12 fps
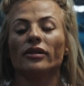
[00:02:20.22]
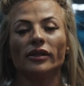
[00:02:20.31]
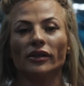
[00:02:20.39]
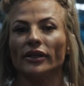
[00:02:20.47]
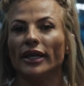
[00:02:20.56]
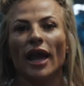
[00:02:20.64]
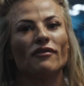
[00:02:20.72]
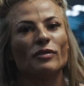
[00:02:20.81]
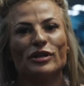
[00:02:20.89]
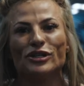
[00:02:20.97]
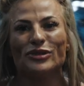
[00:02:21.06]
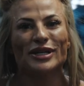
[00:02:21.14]
clearly I
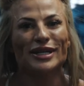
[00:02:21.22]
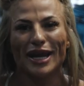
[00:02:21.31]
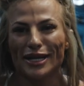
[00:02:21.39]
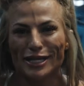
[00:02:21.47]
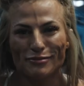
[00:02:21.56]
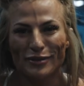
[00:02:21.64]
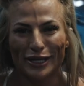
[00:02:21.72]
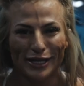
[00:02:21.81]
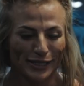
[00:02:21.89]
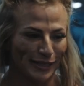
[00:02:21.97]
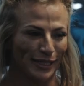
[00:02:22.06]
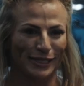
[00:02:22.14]
haven't been doing 90
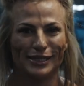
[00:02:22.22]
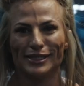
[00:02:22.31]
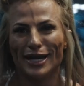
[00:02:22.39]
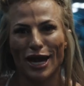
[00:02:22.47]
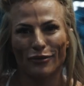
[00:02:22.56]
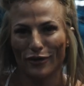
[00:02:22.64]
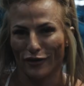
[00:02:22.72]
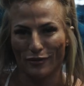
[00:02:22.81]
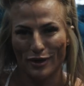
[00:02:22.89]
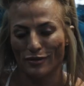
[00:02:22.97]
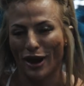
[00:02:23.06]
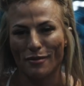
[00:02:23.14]
minutes since day one
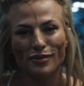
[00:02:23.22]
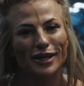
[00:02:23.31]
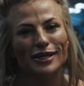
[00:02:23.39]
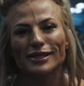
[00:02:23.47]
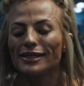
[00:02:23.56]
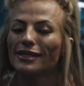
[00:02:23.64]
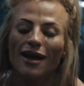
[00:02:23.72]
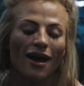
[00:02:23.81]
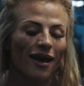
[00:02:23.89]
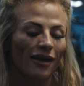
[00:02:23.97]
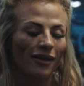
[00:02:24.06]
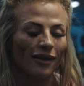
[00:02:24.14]
of my prep. That is
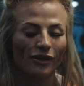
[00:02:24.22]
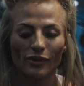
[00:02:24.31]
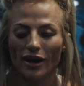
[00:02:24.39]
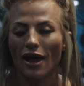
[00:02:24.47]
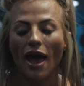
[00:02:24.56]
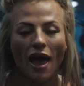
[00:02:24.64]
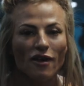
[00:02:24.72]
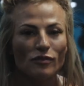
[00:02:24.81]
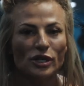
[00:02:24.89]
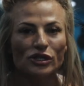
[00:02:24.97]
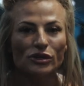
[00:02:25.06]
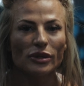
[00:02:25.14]
not the way I
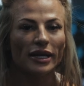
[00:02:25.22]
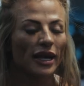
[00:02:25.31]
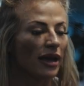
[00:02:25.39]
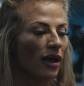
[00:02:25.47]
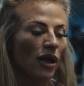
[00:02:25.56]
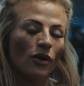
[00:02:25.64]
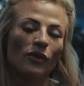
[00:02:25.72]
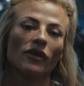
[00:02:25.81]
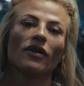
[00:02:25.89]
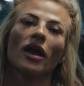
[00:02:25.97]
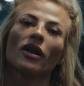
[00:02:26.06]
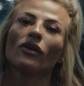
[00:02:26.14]
have been doing it.
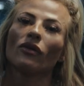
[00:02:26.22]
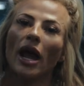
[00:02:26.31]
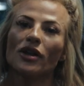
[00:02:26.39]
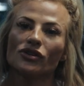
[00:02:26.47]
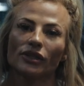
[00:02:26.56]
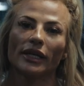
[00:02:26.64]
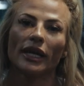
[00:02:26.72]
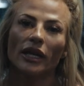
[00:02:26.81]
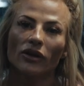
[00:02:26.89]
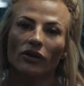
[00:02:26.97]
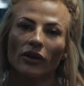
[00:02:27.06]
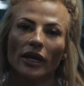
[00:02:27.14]
We've kind of gradually
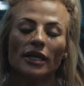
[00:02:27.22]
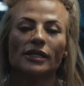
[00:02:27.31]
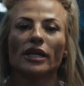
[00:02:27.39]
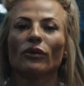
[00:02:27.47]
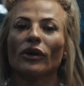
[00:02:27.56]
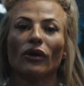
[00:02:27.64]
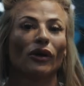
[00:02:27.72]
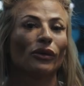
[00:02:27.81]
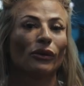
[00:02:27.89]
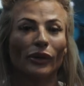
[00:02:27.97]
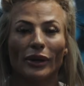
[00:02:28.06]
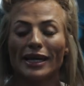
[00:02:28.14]
increased. Here we are
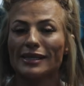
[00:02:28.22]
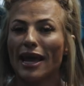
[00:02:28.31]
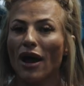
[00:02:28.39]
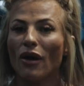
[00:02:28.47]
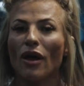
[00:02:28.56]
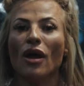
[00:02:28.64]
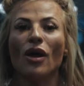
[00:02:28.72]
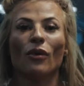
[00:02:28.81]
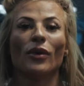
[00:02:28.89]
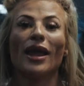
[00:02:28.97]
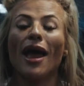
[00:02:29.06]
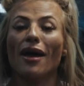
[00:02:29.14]
3 weeks out.
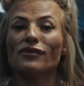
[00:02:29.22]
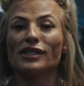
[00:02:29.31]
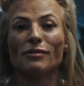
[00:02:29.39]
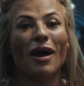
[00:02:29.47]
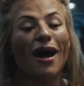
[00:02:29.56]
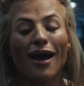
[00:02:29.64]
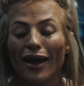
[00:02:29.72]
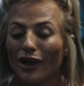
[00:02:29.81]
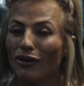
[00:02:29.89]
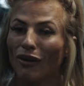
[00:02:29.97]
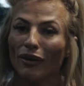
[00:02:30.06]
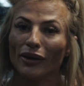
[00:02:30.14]
We have some
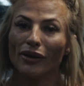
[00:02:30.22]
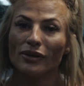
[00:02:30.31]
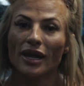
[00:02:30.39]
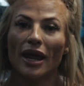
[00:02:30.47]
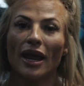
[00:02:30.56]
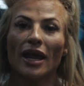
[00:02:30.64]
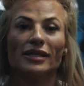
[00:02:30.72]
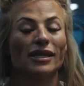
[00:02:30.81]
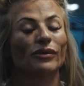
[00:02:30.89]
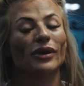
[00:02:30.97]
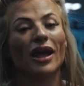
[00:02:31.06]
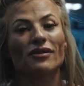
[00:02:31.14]
high cardio days
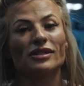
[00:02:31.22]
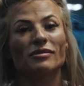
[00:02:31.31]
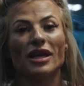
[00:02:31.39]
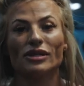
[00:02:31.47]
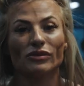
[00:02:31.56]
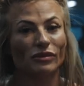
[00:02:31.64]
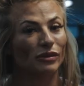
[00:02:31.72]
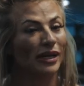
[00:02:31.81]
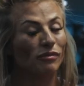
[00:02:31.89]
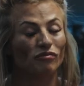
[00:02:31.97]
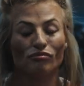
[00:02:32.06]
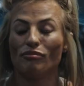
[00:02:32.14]
and then we have some days where
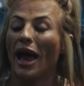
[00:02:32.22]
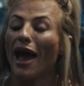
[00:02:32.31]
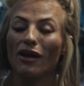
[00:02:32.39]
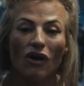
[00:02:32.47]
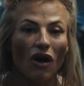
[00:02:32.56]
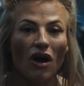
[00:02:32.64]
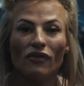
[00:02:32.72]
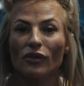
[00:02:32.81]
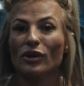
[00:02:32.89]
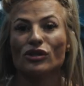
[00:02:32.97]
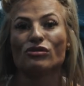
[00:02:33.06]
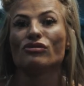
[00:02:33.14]
we back off
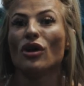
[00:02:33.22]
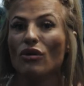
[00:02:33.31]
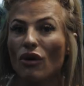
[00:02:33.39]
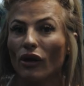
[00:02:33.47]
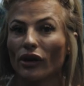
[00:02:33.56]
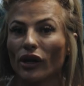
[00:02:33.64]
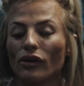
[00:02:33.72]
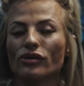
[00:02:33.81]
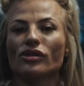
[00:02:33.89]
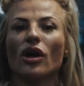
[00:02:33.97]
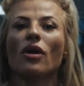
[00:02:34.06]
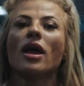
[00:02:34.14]
and we do no cardio.
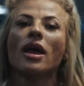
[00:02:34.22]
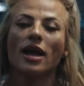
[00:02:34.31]
So